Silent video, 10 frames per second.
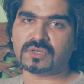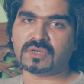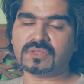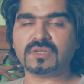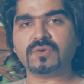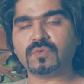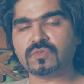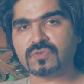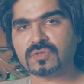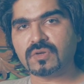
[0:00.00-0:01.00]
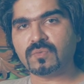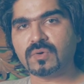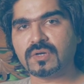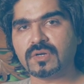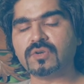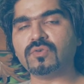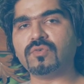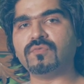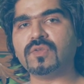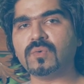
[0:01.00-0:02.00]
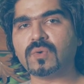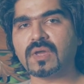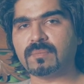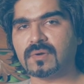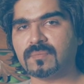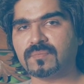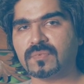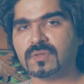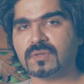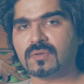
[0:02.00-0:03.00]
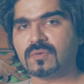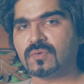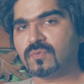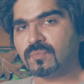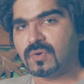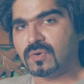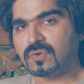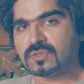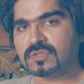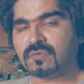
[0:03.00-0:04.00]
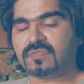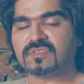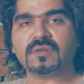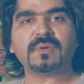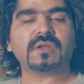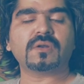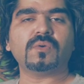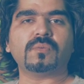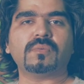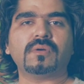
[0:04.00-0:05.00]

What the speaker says: and then it was converted into a video camera because of the cinematic look,